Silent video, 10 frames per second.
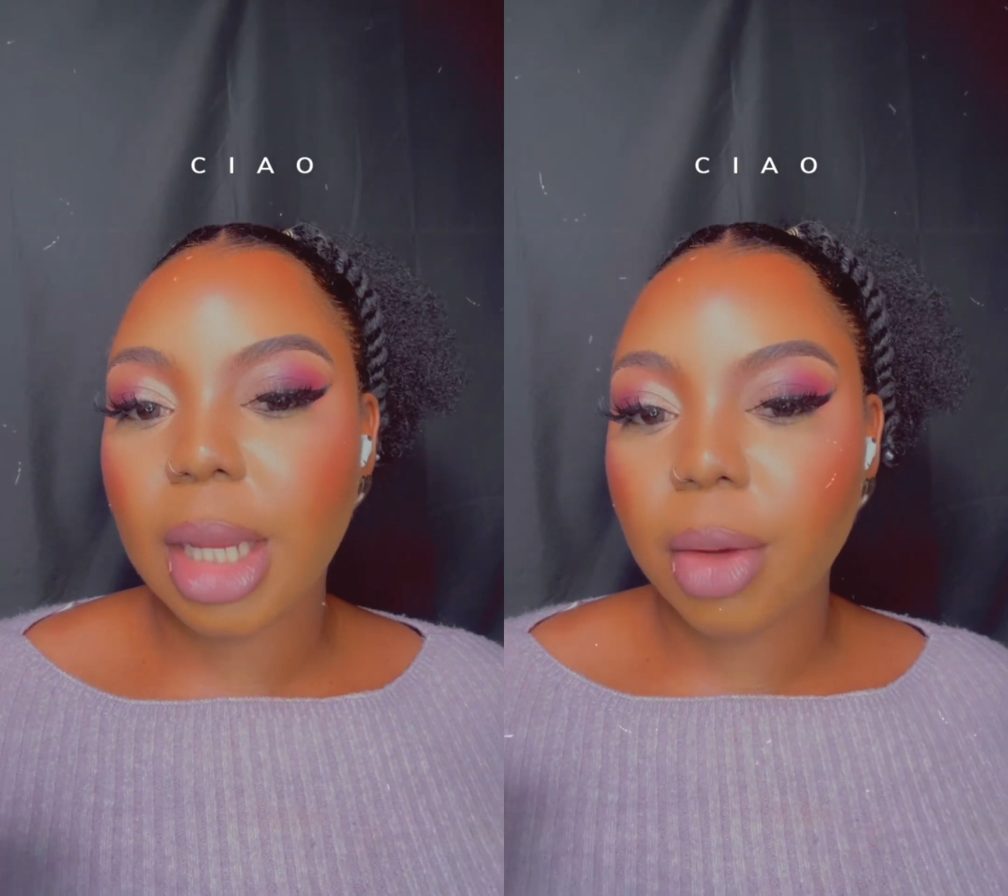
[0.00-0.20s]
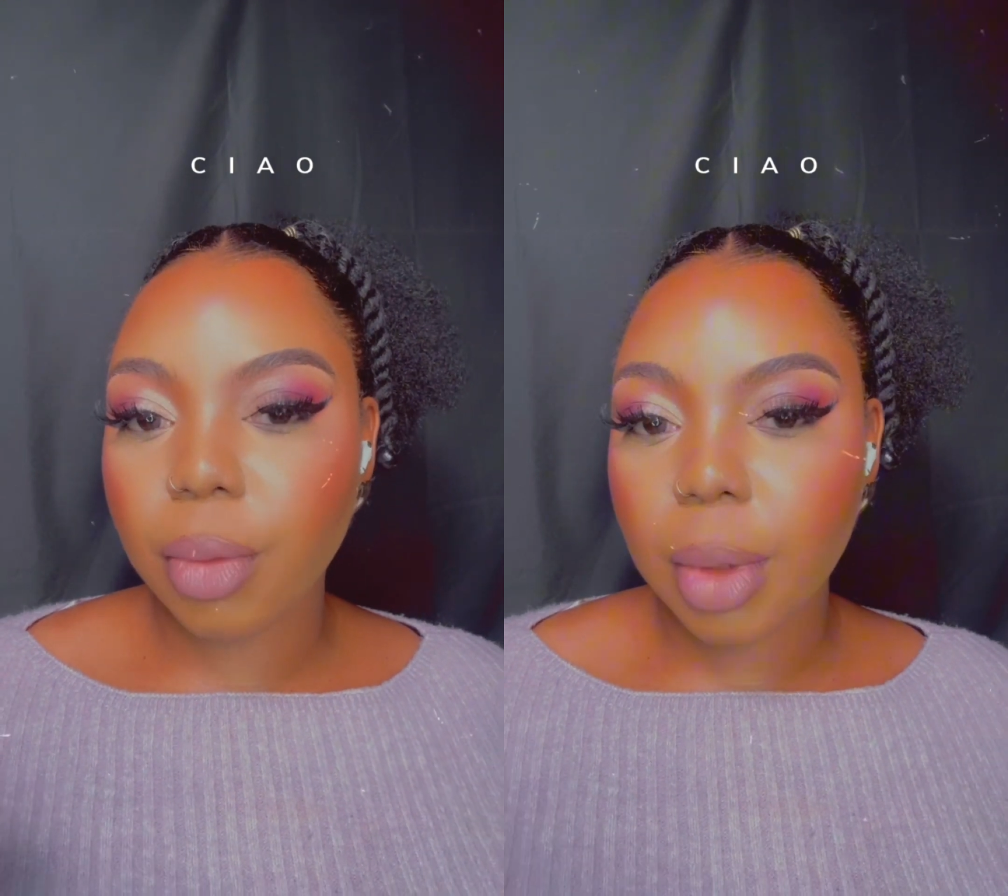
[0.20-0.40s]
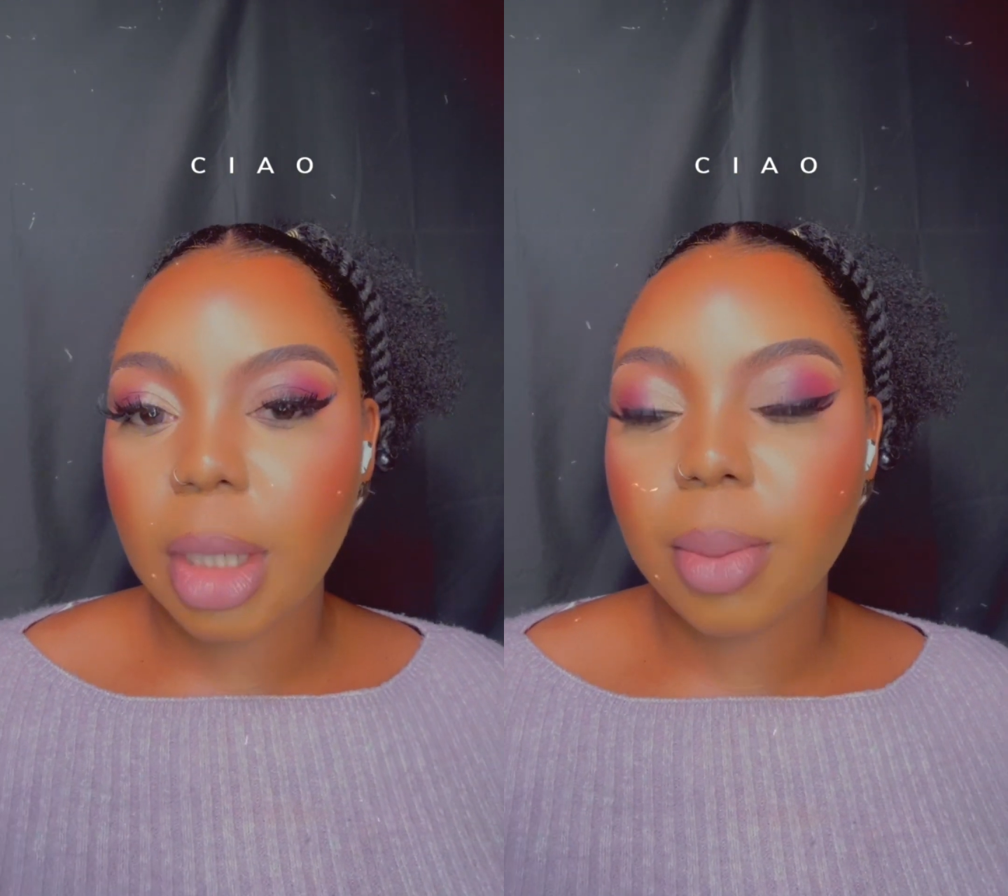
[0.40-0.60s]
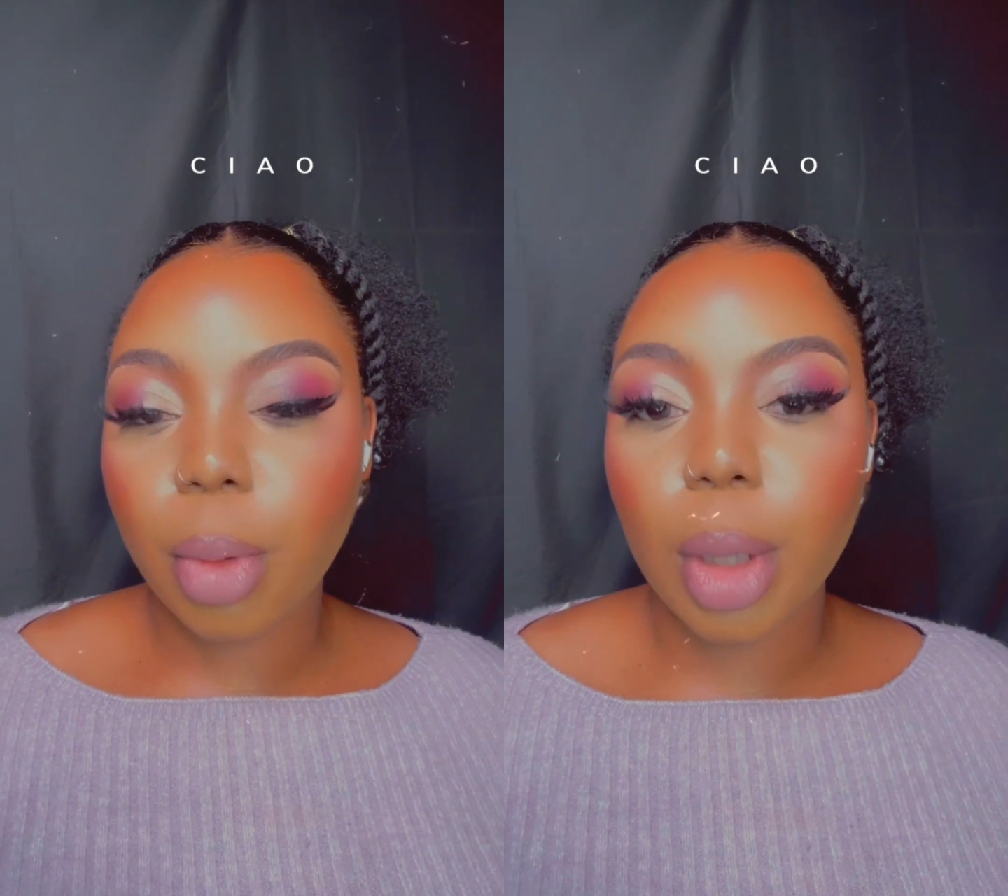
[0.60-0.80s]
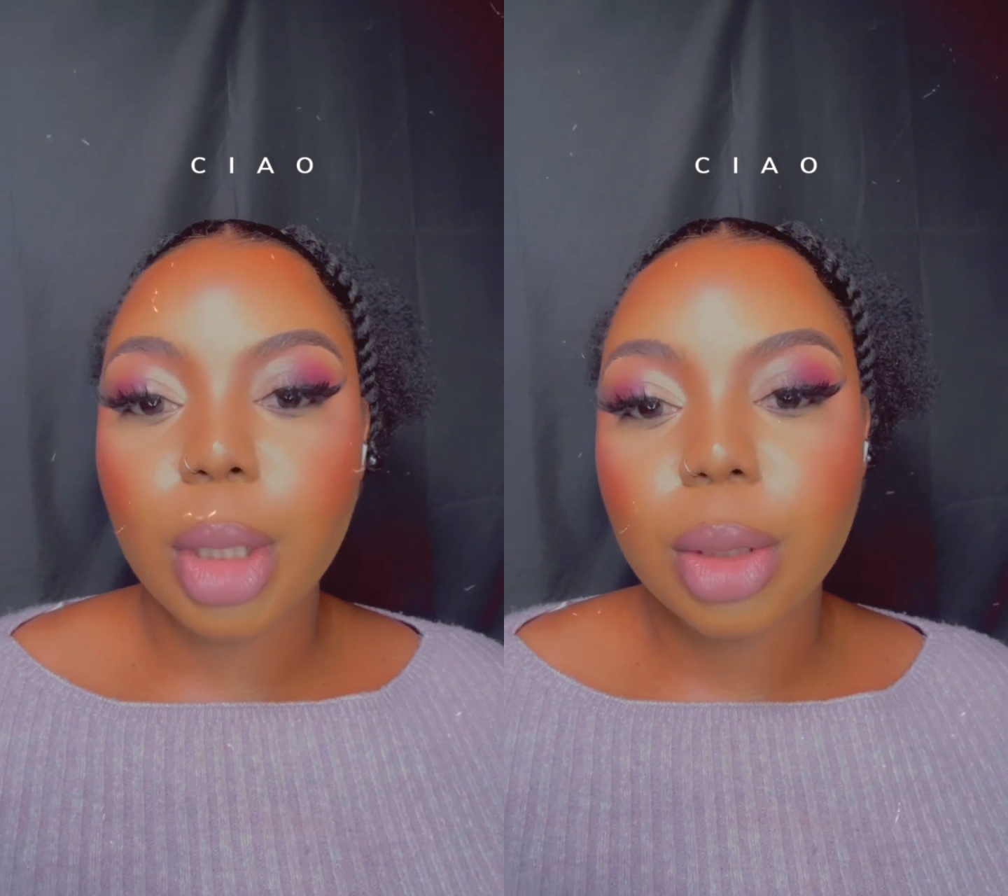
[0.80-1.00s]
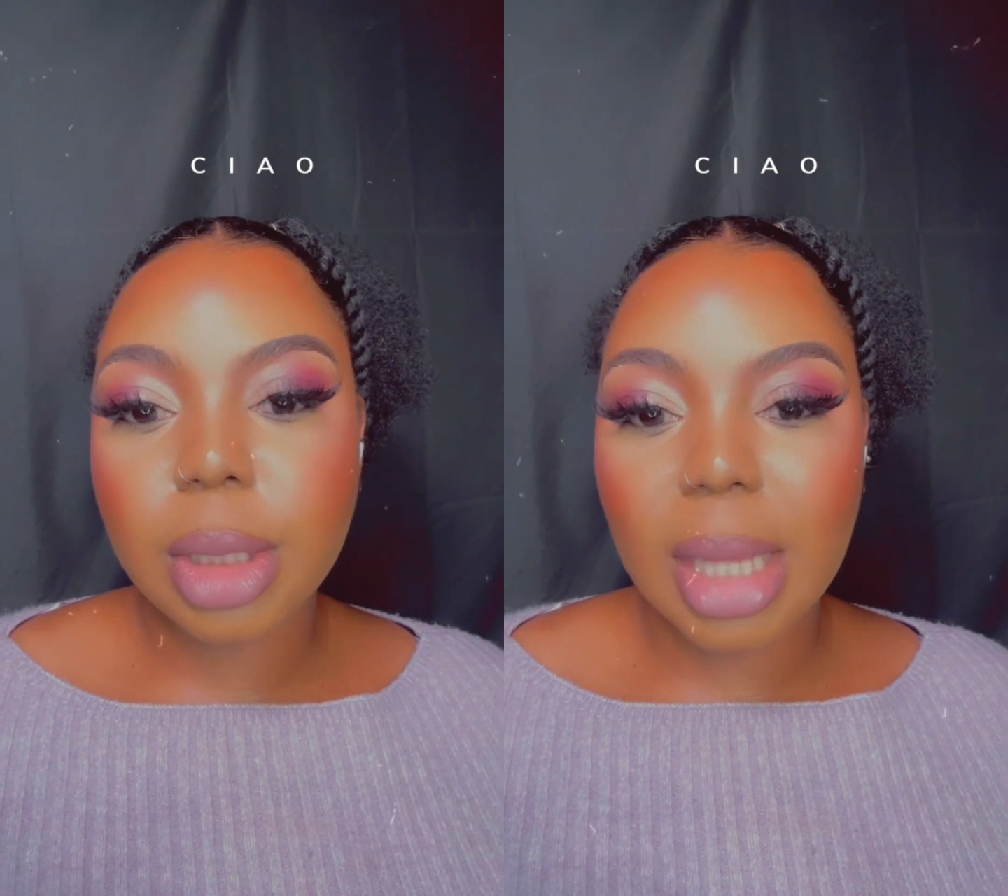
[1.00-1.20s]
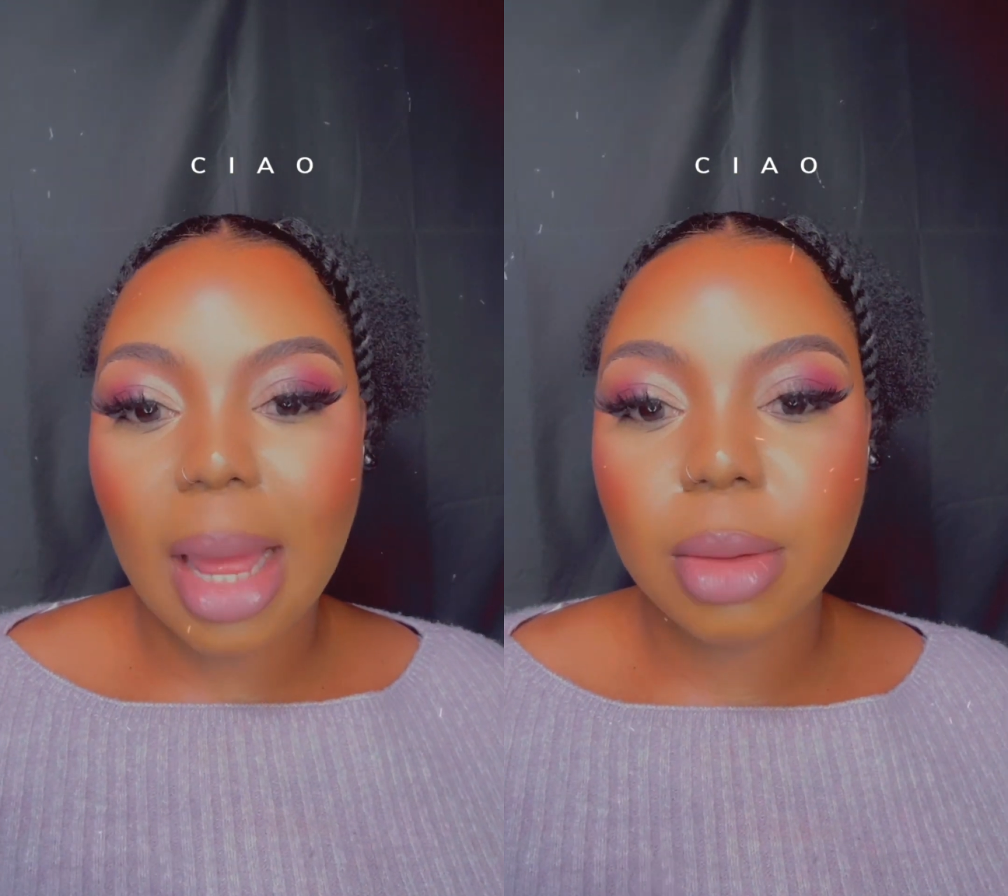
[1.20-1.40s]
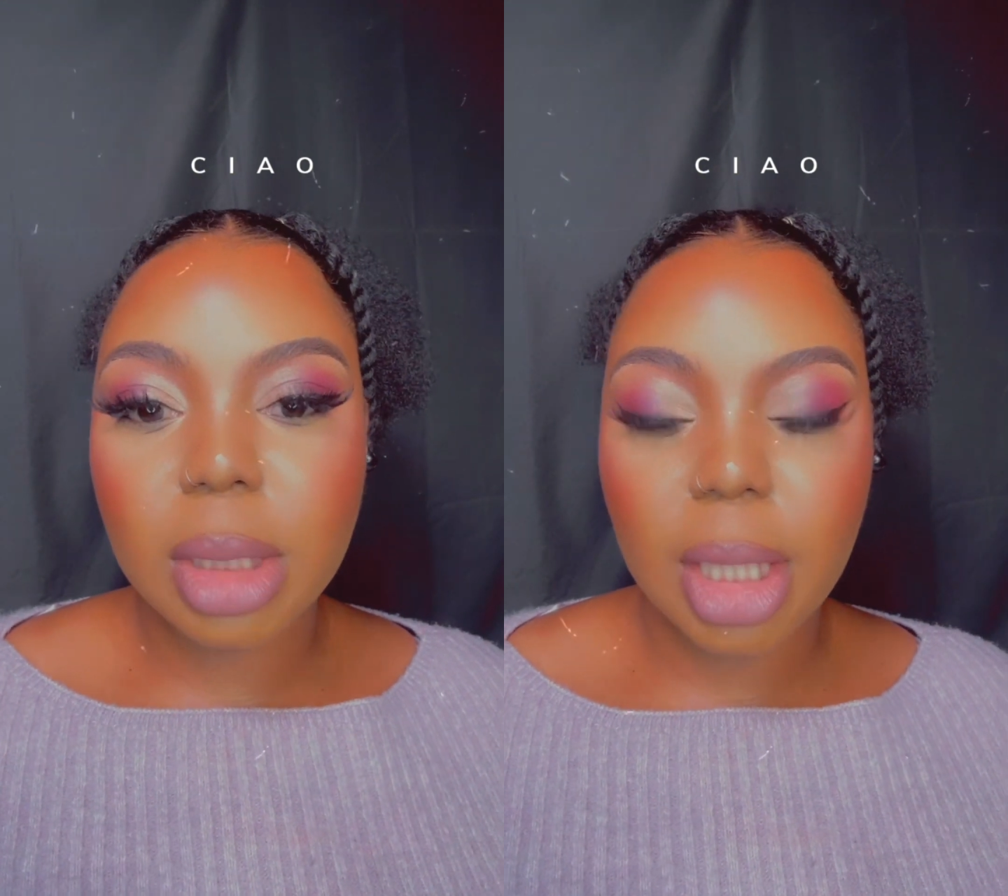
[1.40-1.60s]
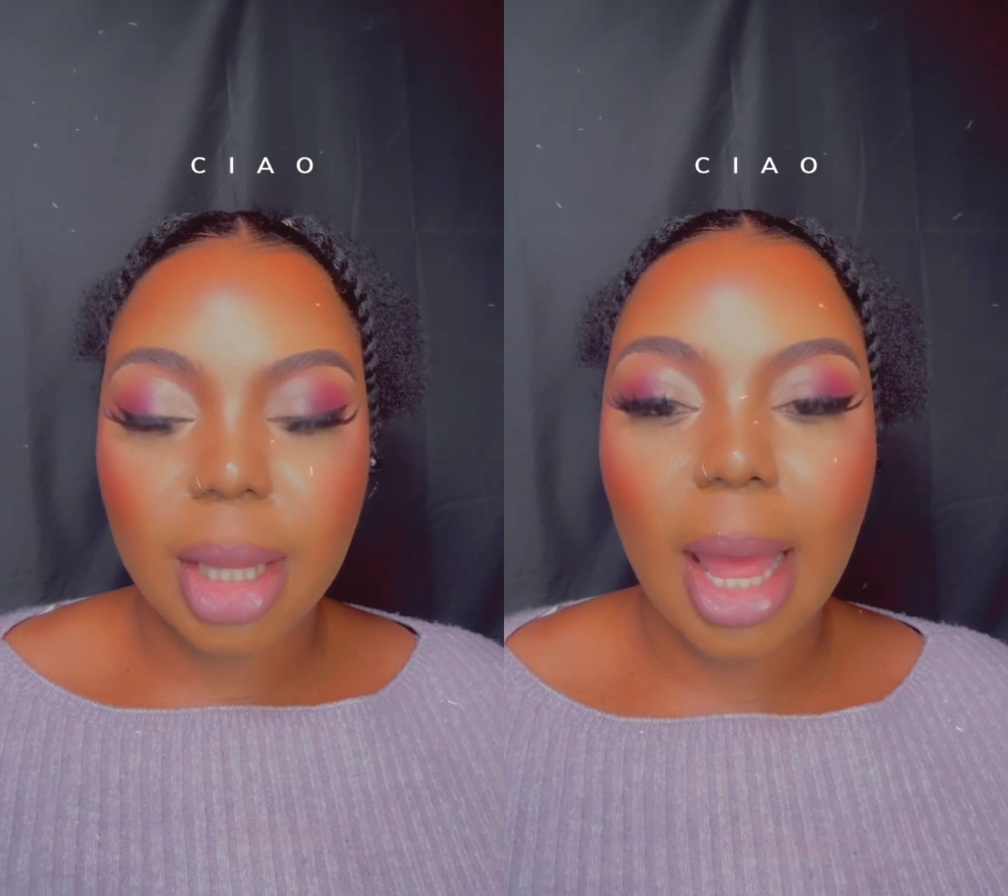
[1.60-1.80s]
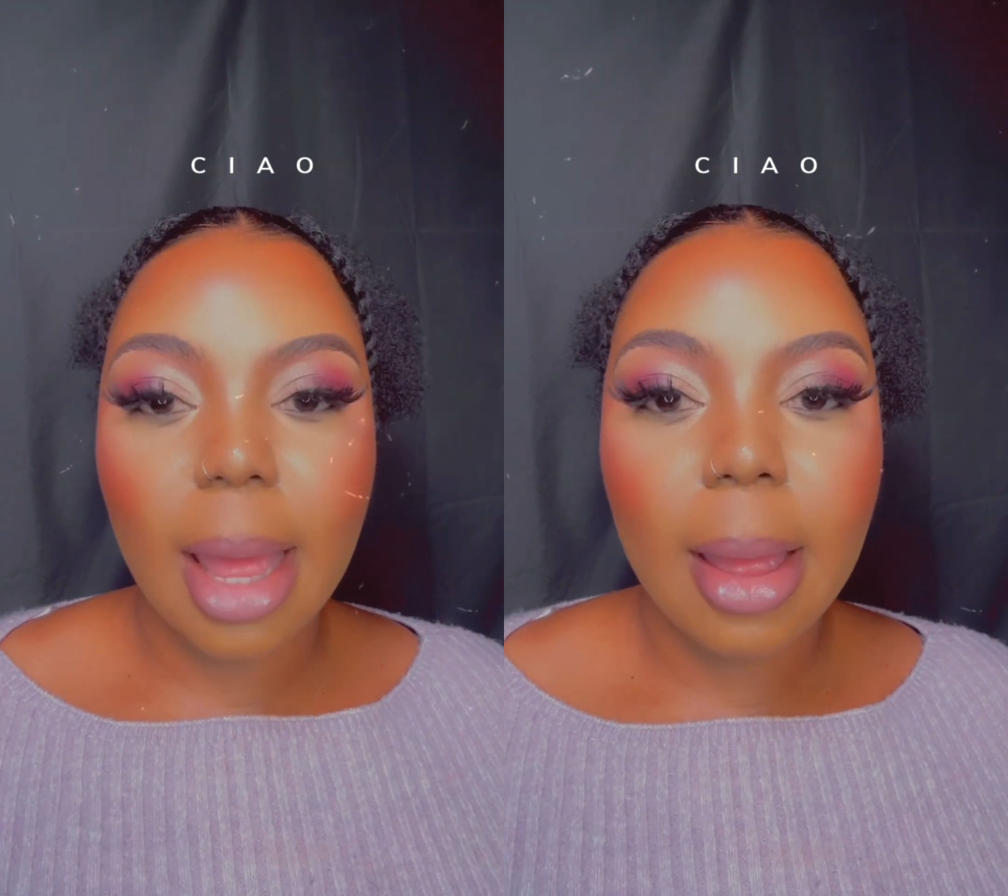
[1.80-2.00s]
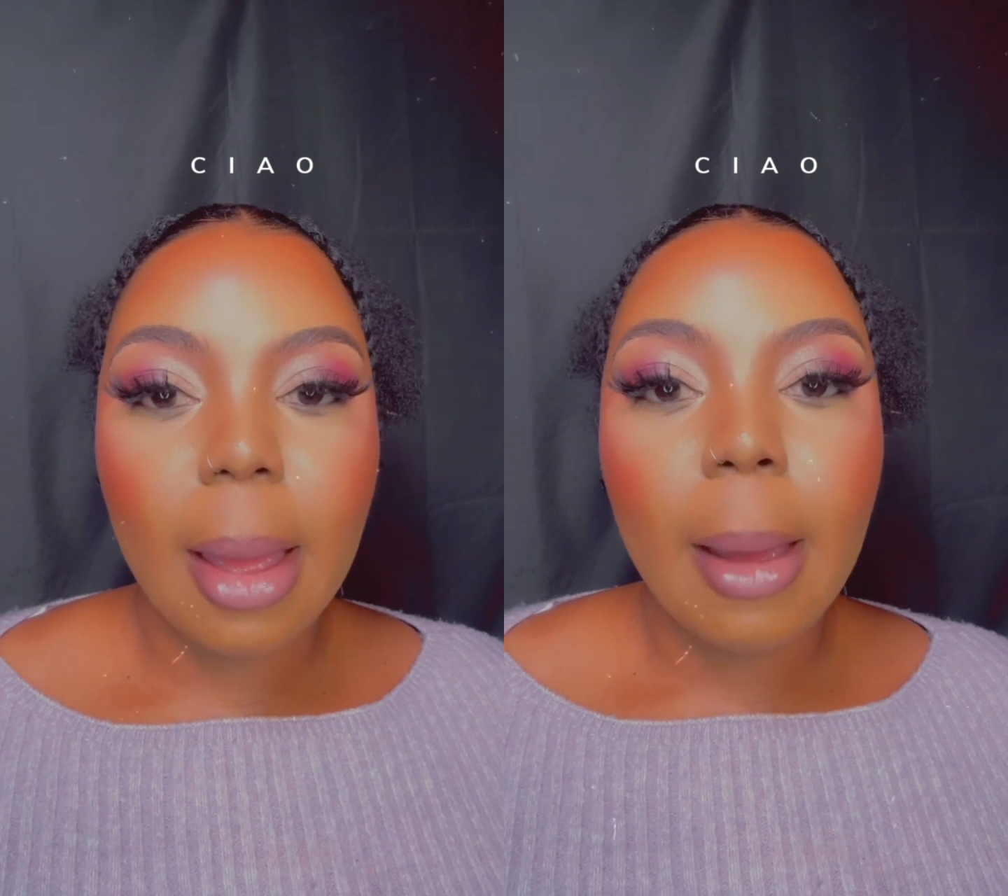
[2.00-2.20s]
it really boils down to that.